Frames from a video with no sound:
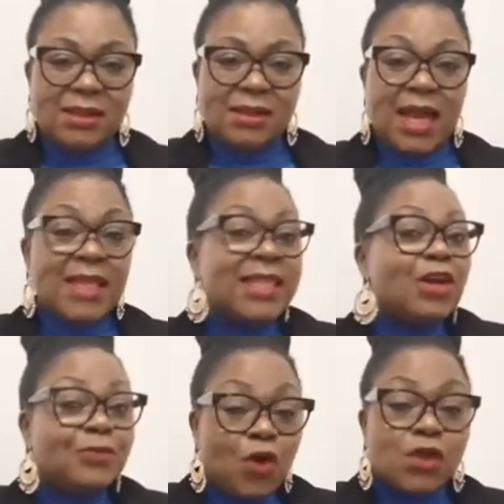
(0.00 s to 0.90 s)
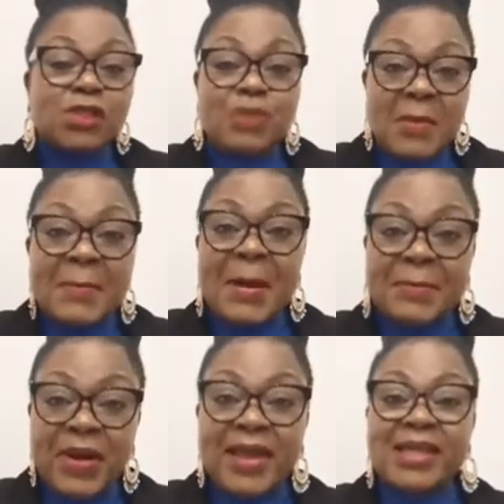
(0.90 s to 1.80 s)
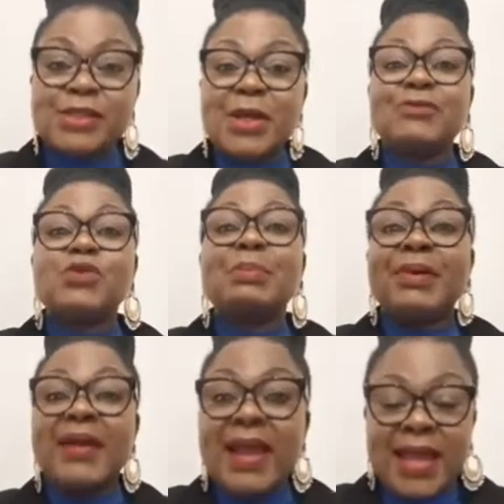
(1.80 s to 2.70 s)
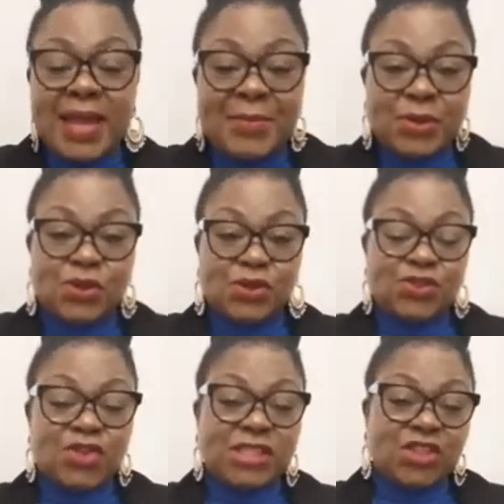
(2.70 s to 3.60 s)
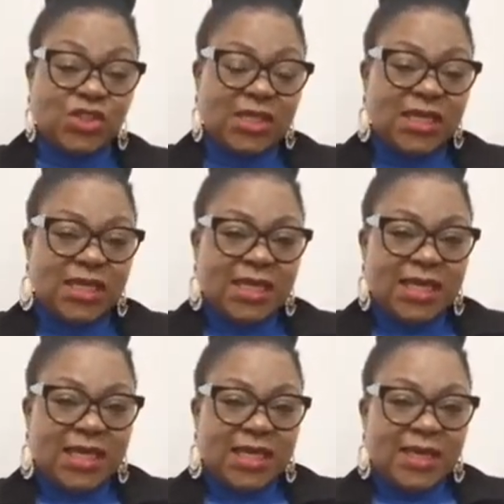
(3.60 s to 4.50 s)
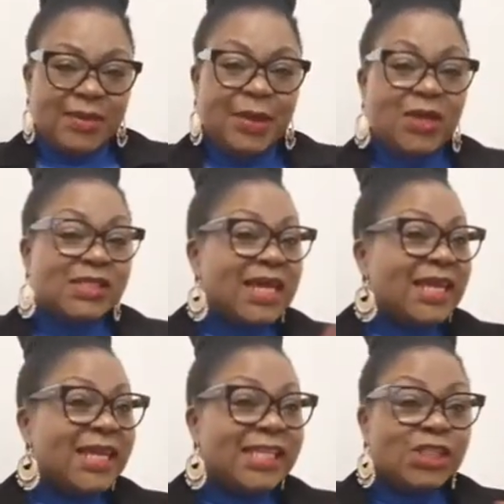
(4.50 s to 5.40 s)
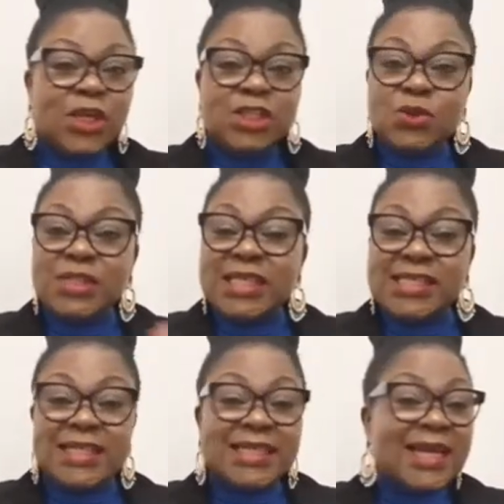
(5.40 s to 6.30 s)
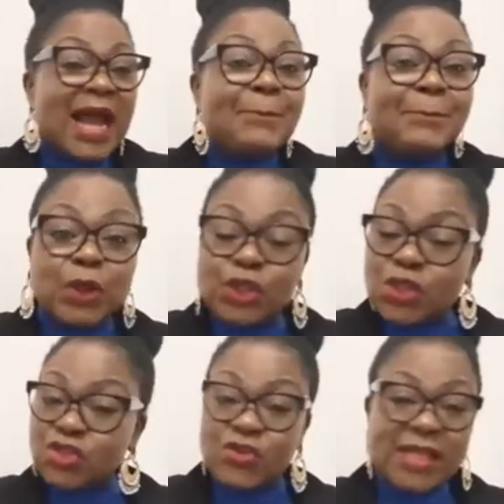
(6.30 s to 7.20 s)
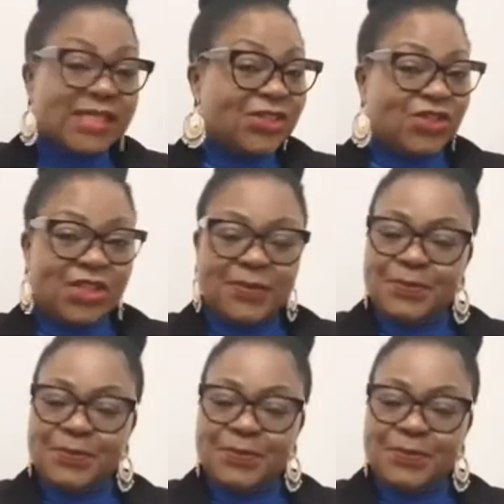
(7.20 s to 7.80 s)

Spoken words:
And then, of course, remember prayers. You have to pray about your strategy because there are little things that can abort your strategy.